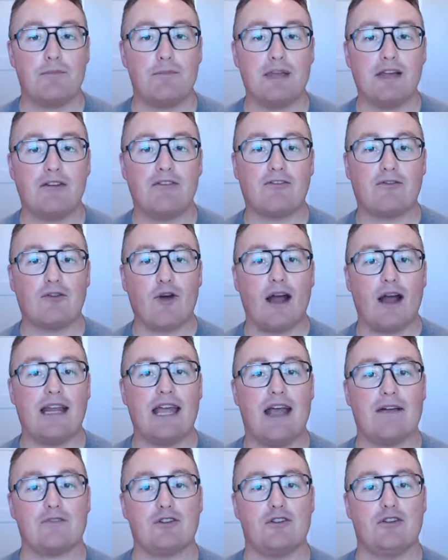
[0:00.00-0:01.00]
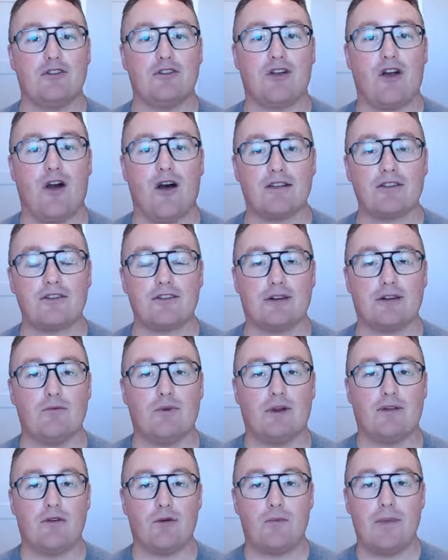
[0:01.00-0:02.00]
big Friday afternoon concert in
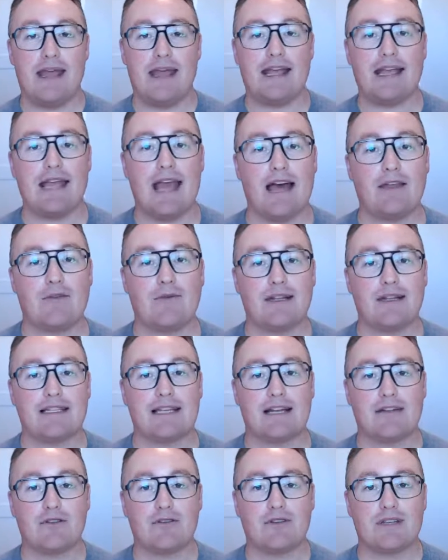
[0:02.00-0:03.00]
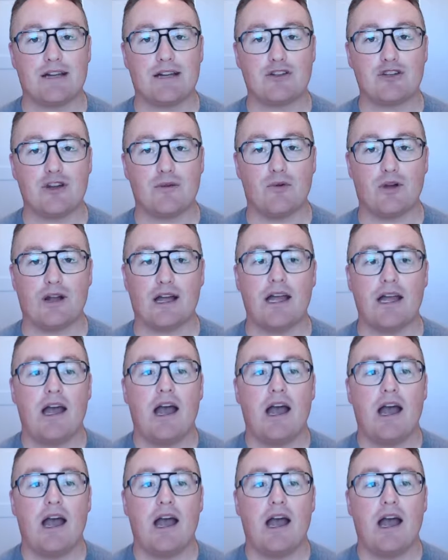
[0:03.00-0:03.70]
one of our main gathering centers at Sherbrooke.